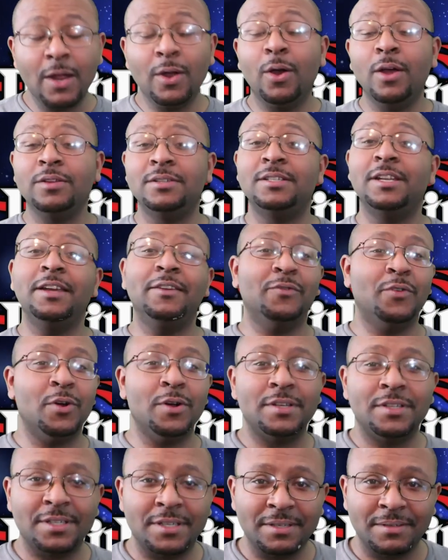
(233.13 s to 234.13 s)
my Allstate
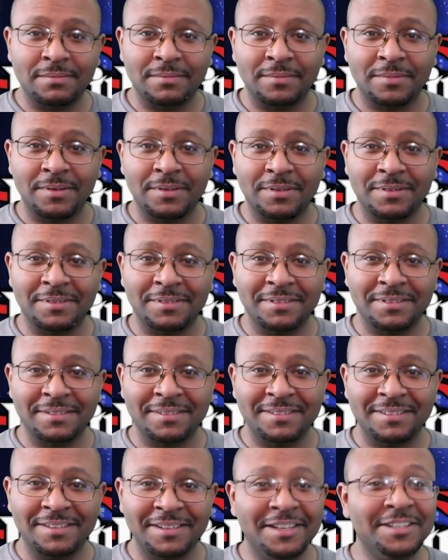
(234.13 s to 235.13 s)
voice the whole
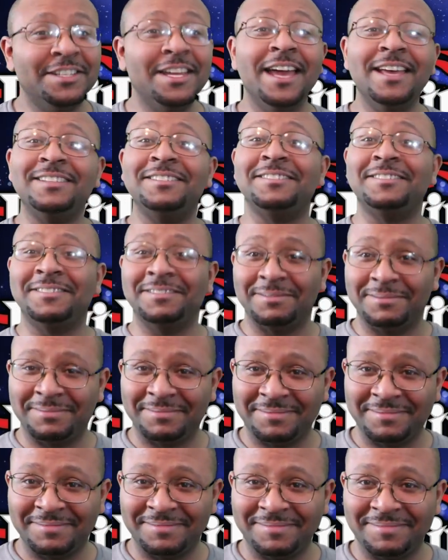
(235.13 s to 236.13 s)
time. Yes.
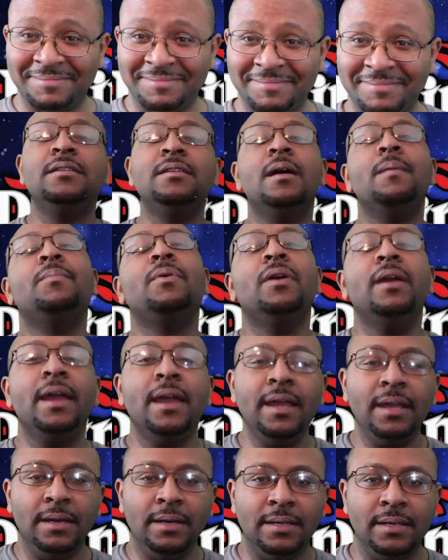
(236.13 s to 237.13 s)
Wow. Number
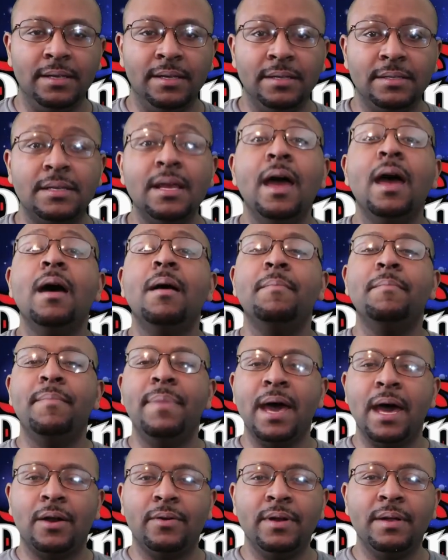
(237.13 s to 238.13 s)
eight is
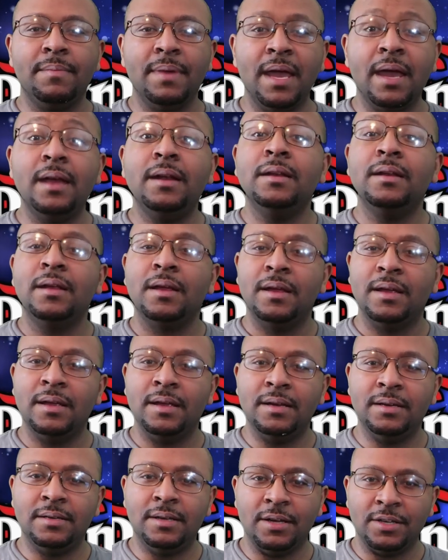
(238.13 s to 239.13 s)
Battery Man
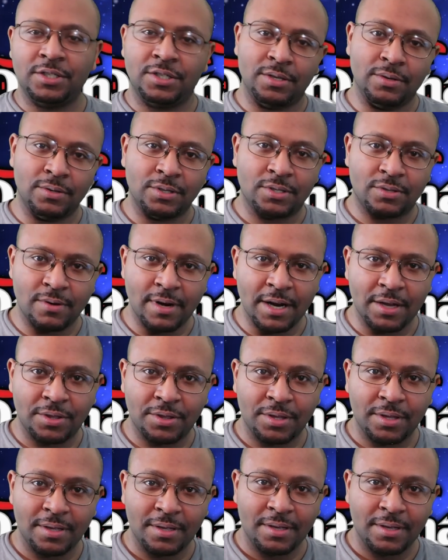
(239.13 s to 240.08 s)
Industrial Strength.